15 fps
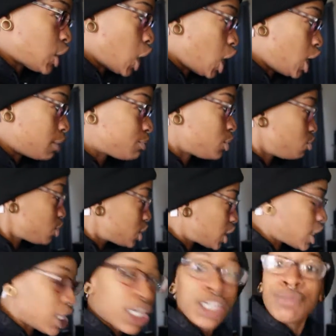Yup, you
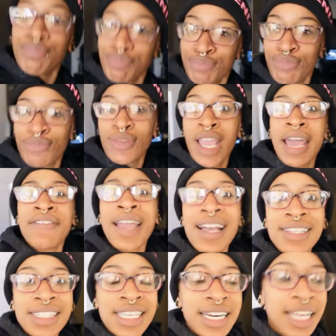see it. Have
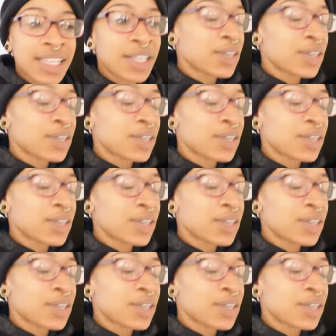y'all seen that